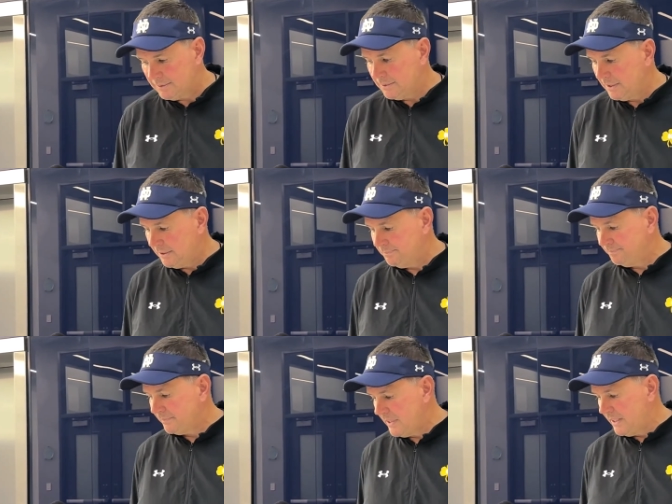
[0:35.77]

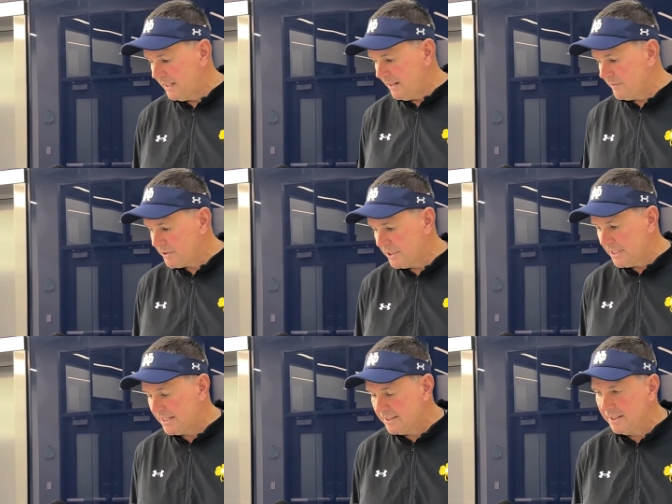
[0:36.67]
And then obviously
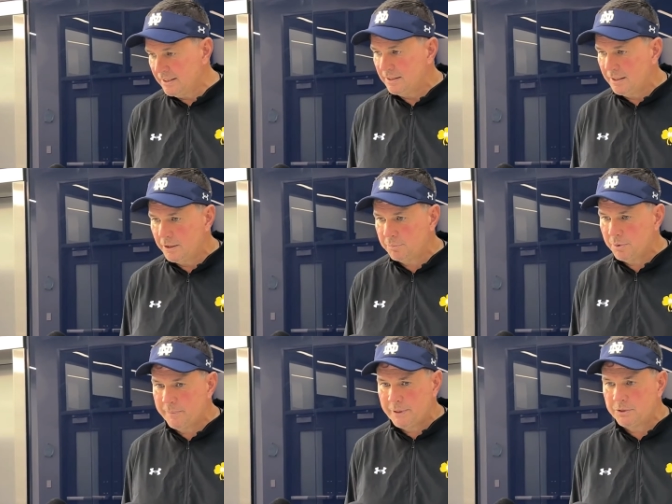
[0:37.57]
19 on the
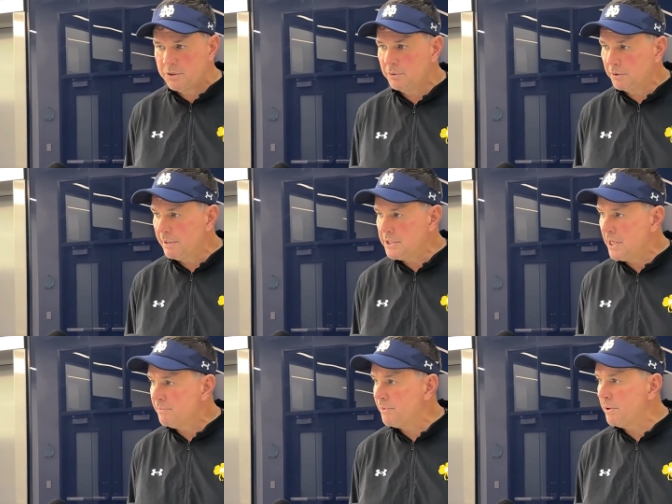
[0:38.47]
perimeter is doing a great
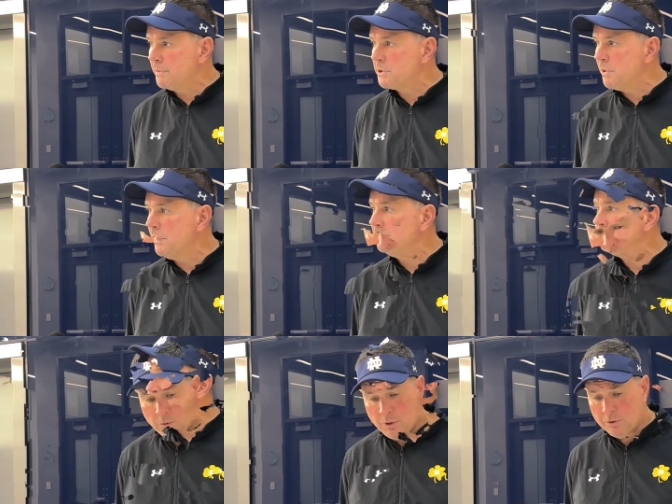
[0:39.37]
job for them as well.
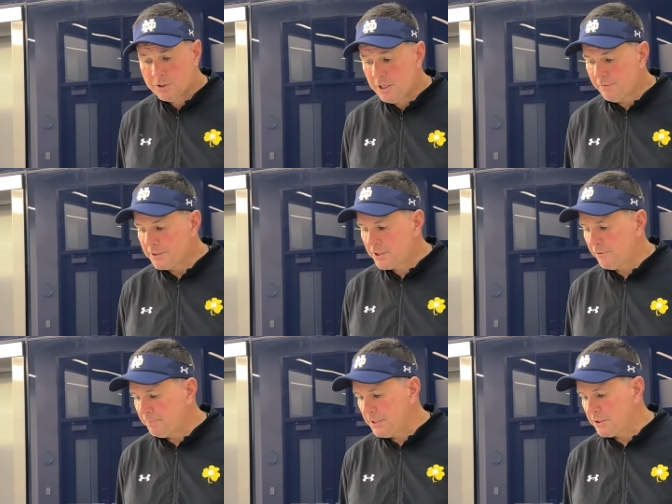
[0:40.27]
Well, it's tough. It's a
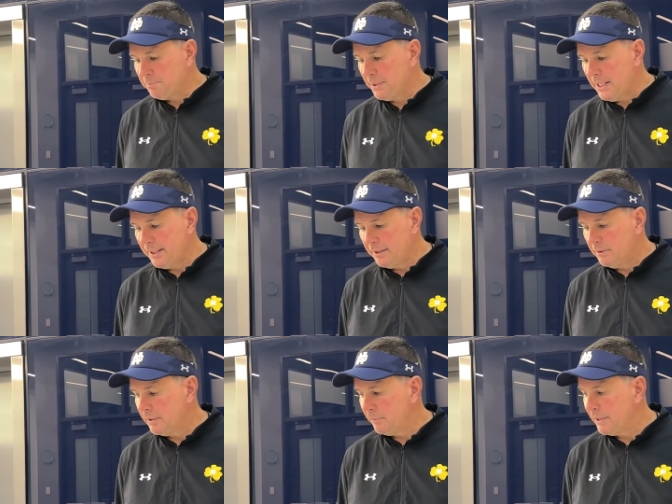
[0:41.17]
tough place to play. You
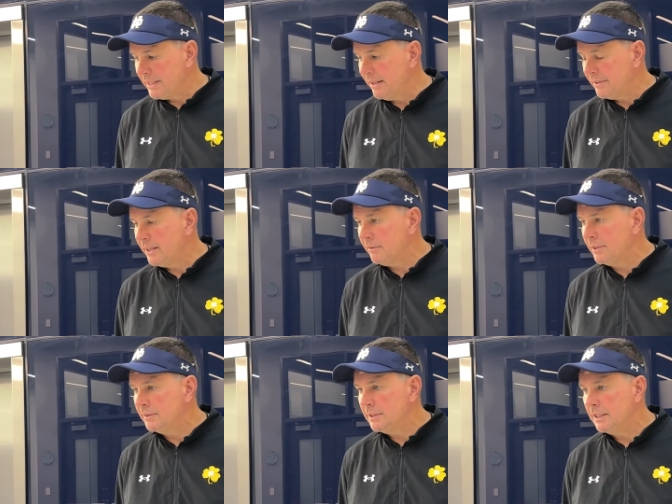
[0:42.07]
know, they went down there
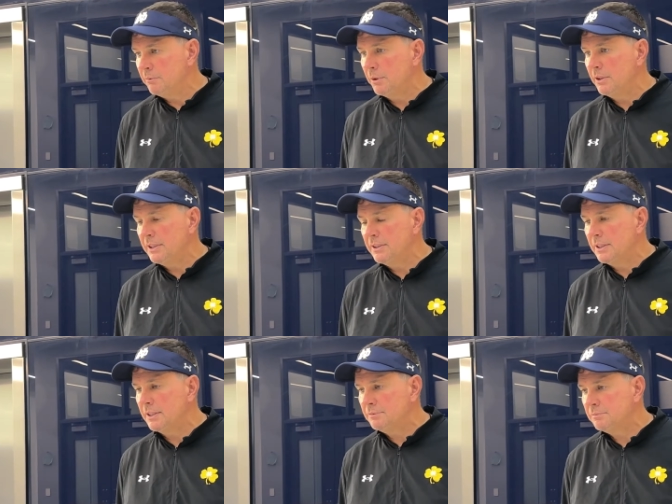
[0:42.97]
and really
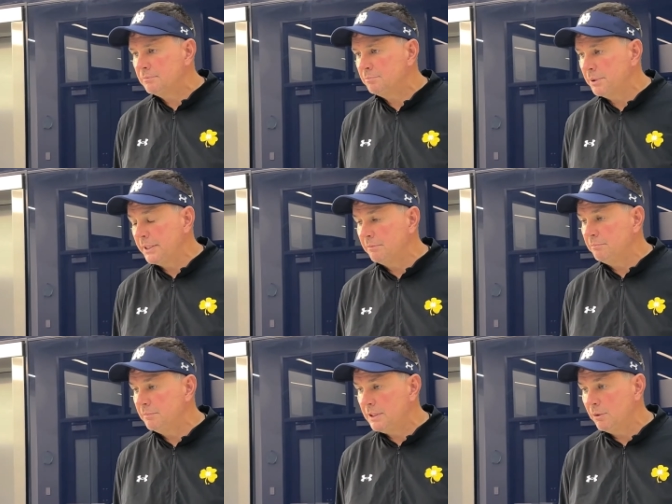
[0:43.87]
played,
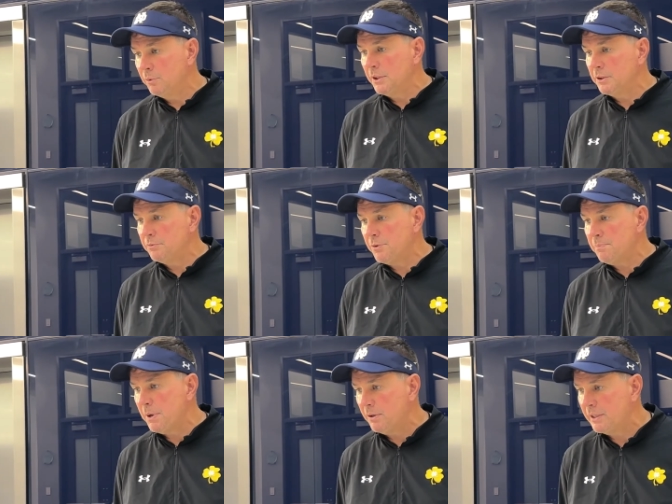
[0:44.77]
you know, really good
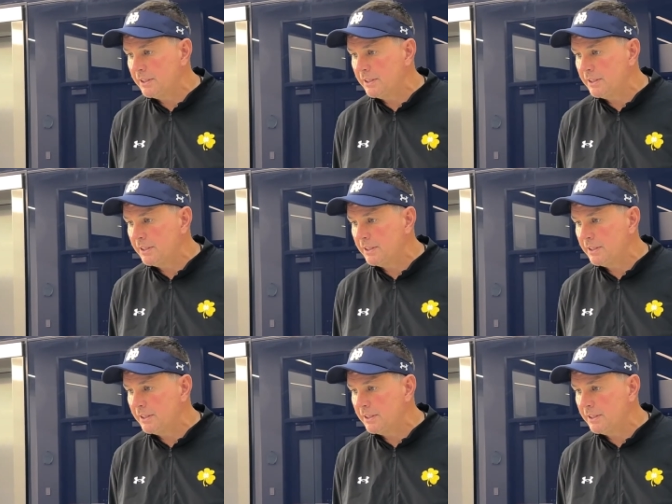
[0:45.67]
football.